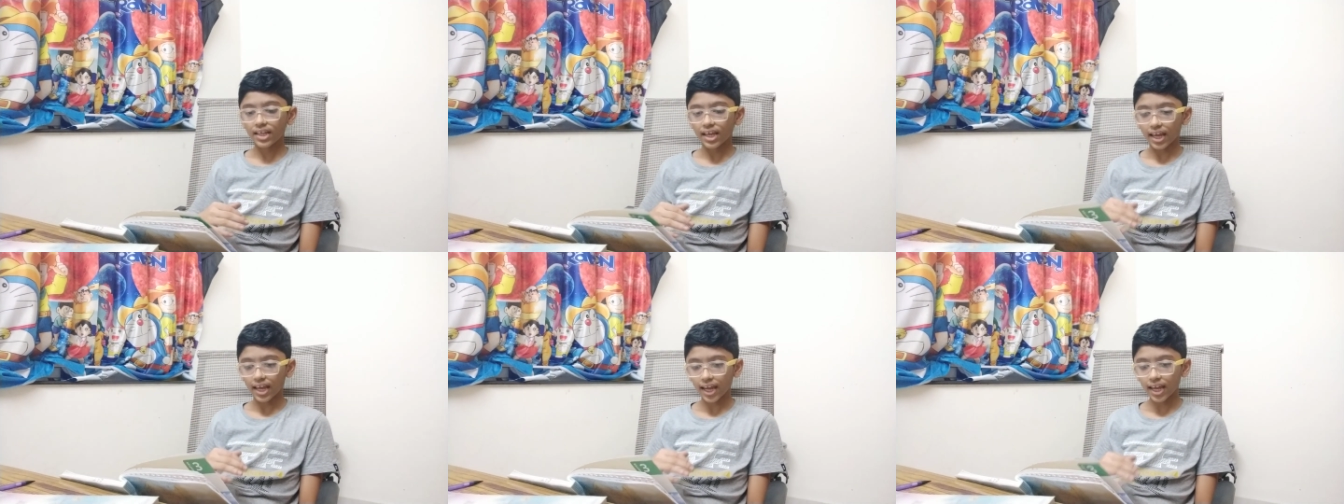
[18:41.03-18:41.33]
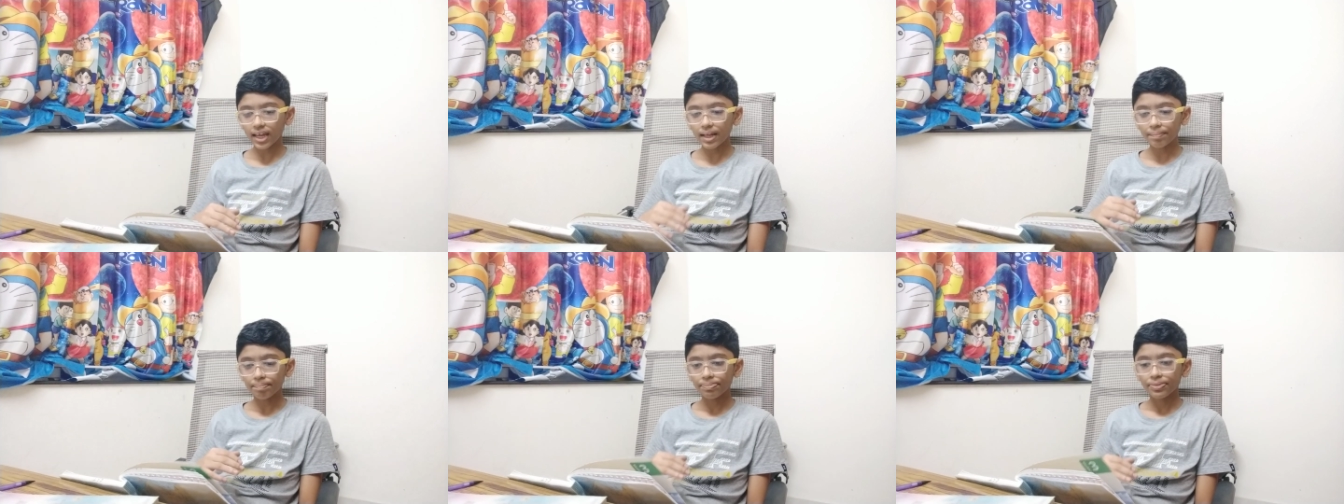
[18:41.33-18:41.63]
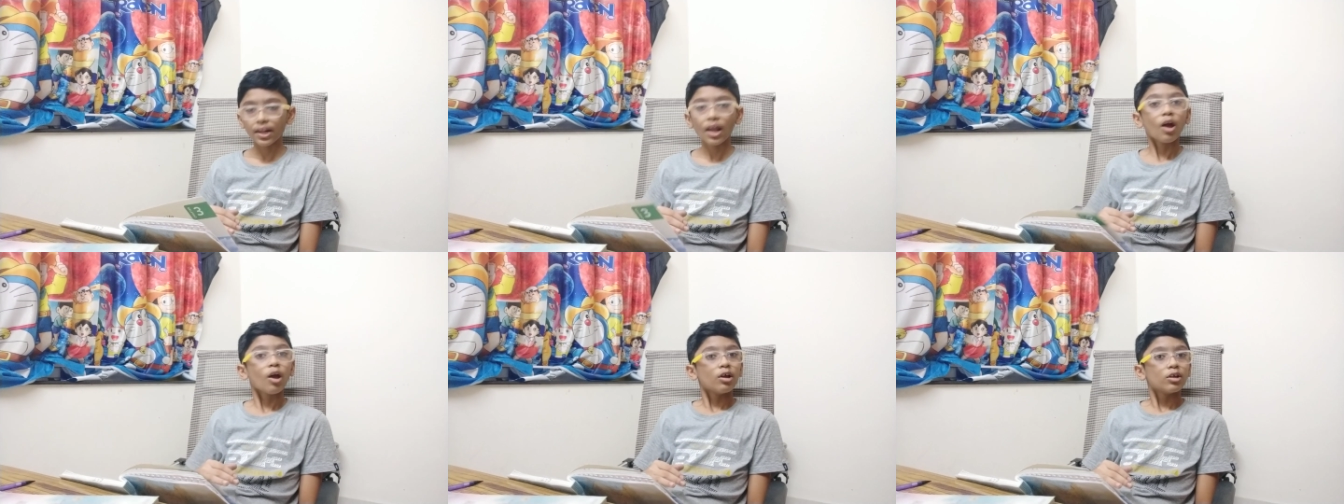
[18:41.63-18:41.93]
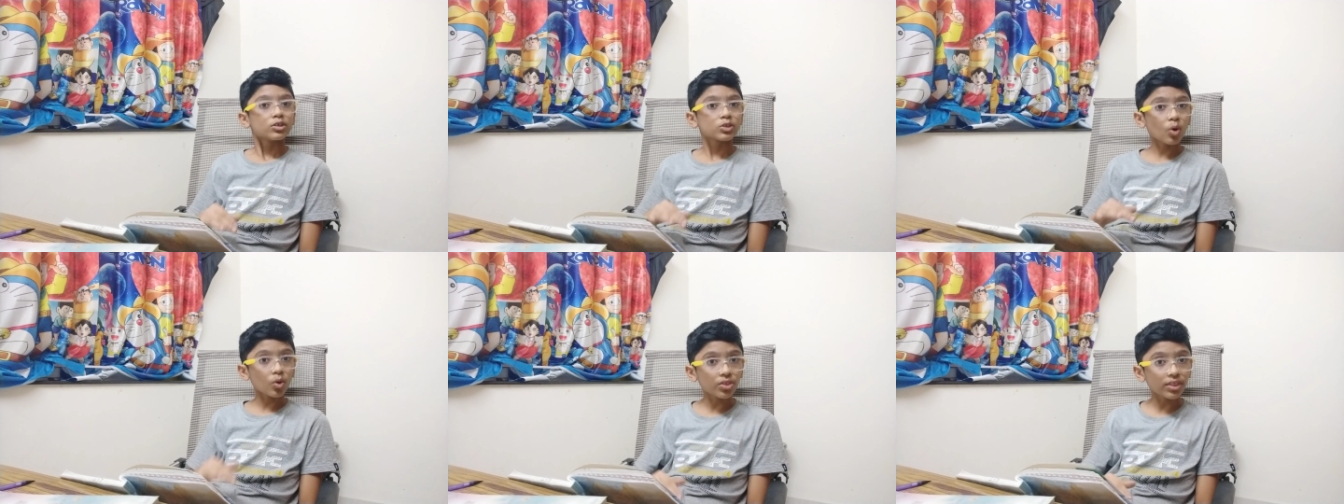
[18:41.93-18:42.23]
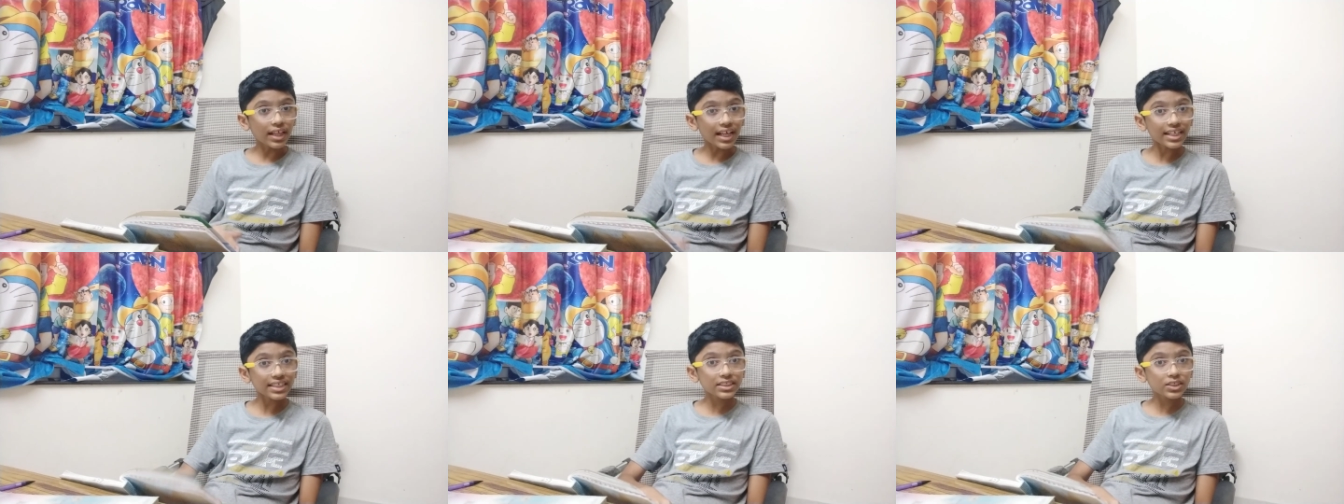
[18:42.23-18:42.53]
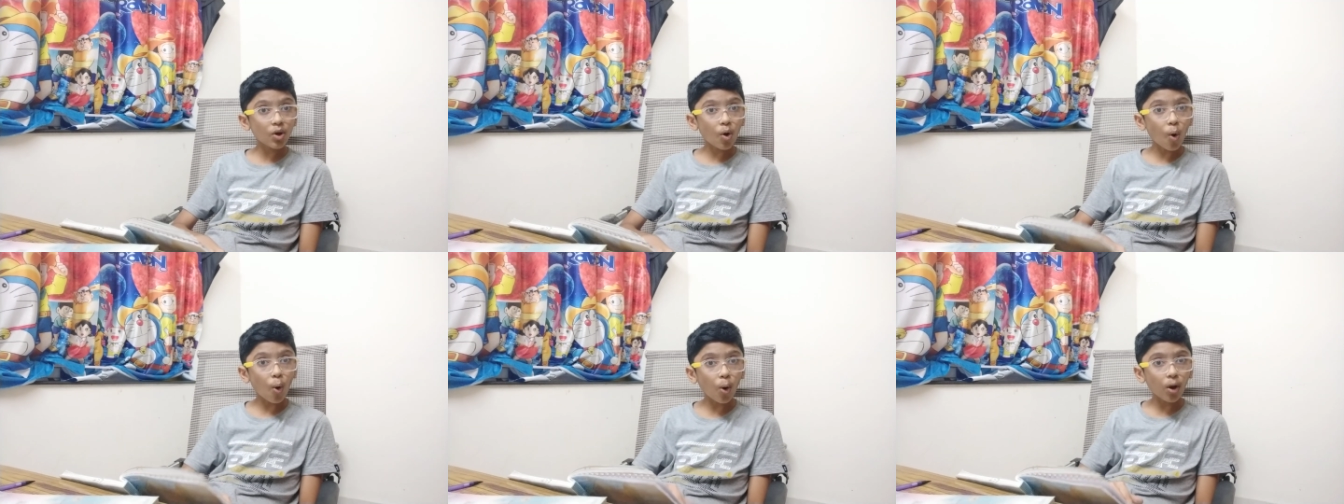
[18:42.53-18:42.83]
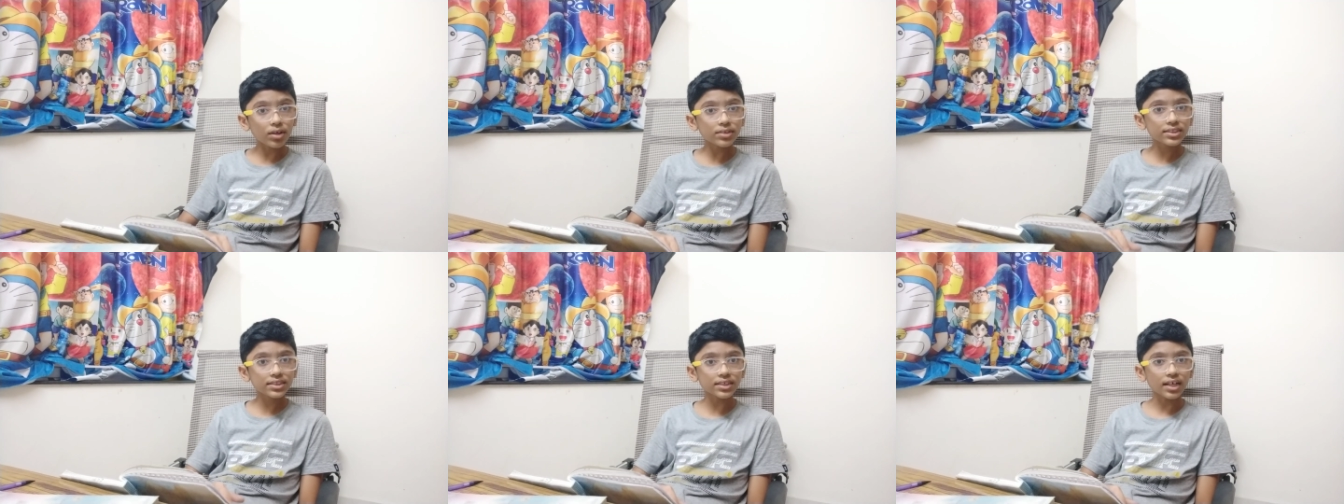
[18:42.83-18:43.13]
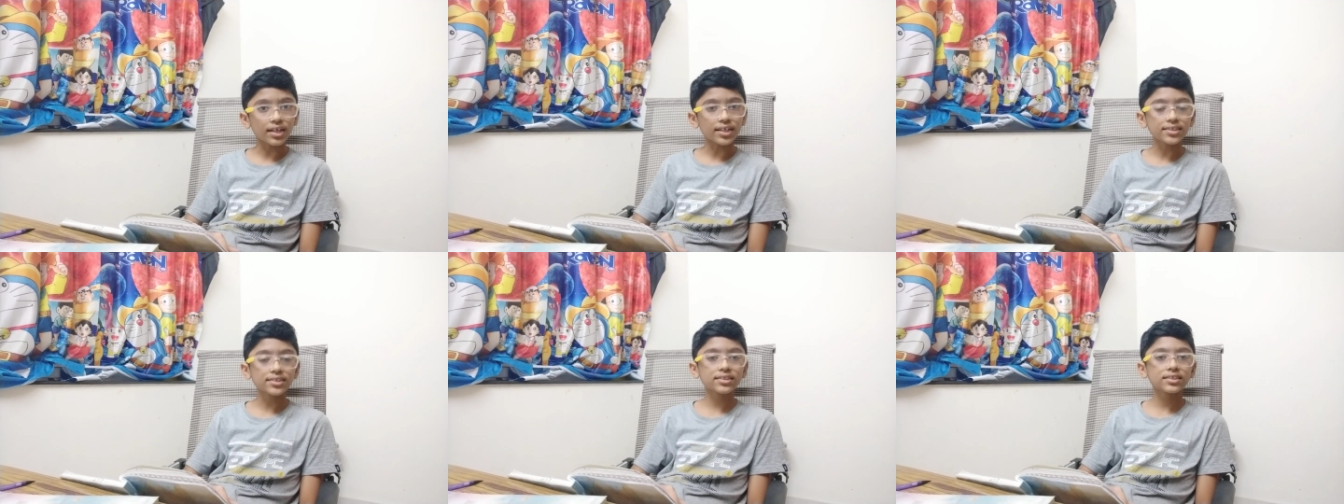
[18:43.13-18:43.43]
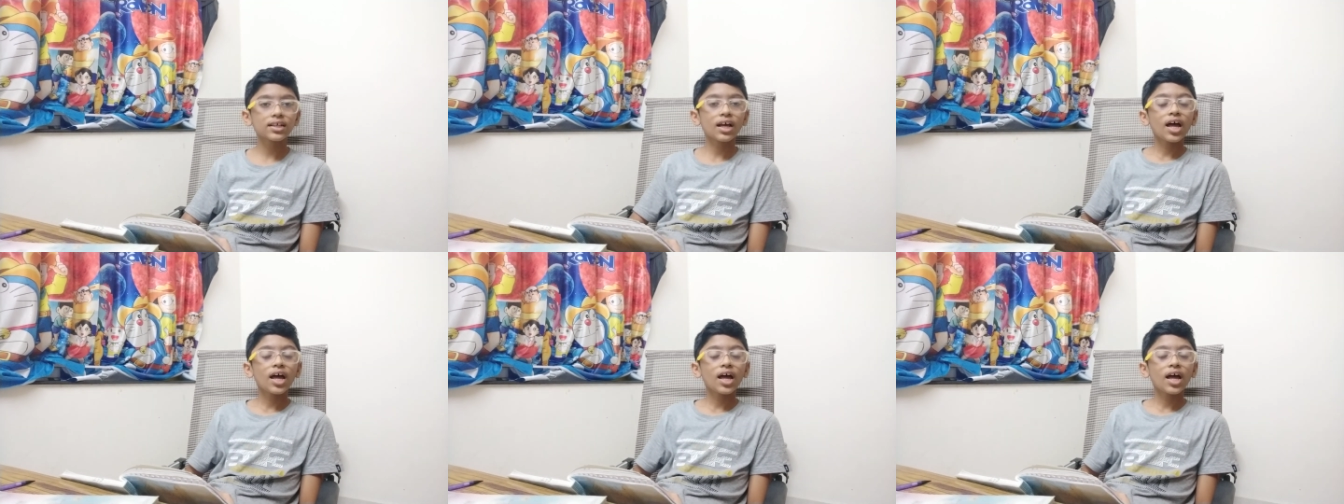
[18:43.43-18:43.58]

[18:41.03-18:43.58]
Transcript: Okay, so this causes